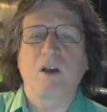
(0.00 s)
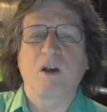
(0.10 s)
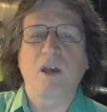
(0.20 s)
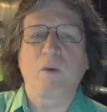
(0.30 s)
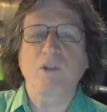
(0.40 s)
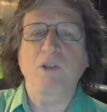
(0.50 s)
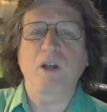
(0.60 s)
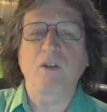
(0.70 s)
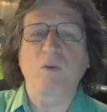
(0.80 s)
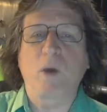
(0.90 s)
Okay, what's
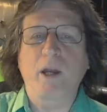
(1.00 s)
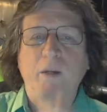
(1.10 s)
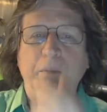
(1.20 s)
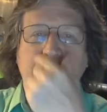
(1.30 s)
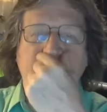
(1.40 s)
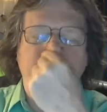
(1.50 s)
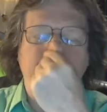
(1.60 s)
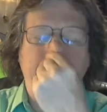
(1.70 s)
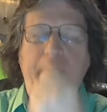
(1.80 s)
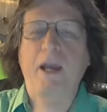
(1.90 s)
another way to
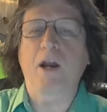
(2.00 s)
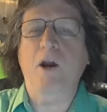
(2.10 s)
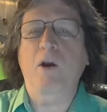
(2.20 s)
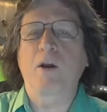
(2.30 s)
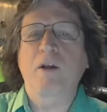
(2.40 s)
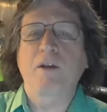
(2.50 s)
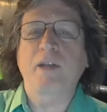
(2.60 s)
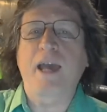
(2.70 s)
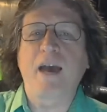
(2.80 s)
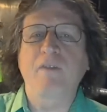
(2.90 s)
prepare
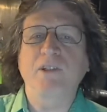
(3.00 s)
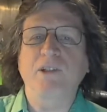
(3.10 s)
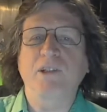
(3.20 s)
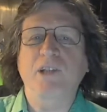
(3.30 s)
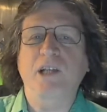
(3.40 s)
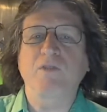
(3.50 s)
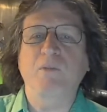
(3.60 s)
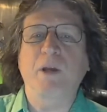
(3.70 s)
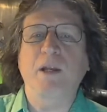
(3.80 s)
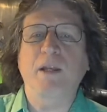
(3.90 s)
to have a successful
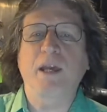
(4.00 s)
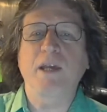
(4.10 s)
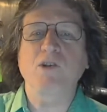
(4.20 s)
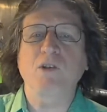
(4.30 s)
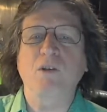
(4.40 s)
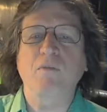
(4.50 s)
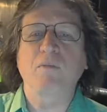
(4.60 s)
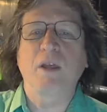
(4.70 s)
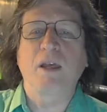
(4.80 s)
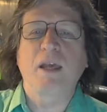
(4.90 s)
meditation?
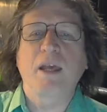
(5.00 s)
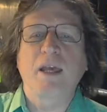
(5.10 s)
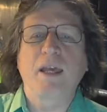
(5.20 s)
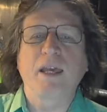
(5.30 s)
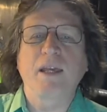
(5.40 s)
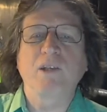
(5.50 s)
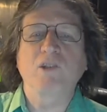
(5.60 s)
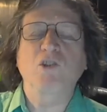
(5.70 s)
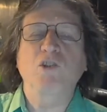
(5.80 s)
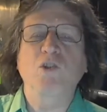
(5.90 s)

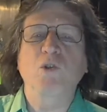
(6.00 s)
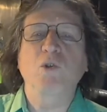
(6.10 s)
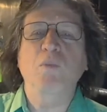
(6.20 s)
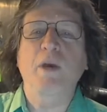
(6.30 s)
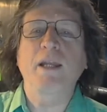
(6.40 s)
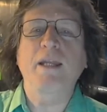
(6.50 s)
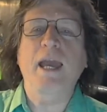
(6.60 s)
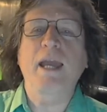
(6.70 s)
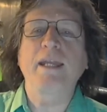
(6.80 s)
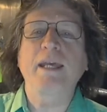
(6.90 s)
Is to
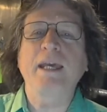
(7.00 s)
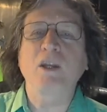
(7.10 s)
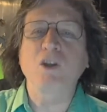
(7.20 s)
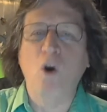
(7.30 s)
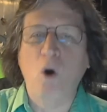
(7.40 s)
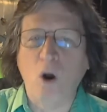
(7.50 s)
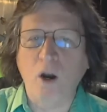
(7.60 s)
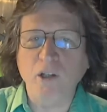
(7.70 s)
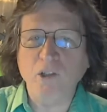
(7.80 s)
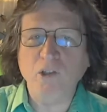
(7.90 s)
meditate
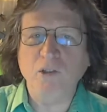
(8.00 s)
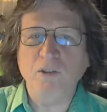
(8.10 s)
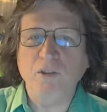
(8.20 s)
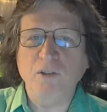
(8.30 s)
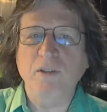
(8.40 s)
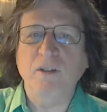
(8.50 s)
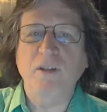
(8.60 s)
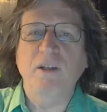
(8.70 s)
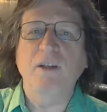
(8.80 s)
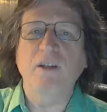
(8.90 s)
indoors,
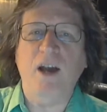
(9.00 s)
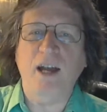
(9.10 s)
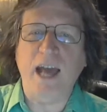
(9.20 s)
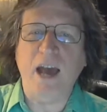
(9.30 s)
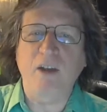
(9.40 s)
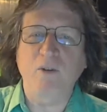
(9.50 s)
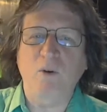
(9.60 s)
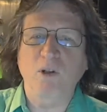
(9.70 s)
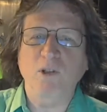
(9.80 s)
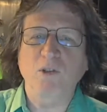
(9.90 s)
not
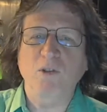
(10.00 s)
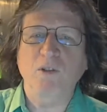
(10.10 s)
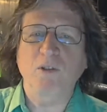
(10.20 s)
outdoors.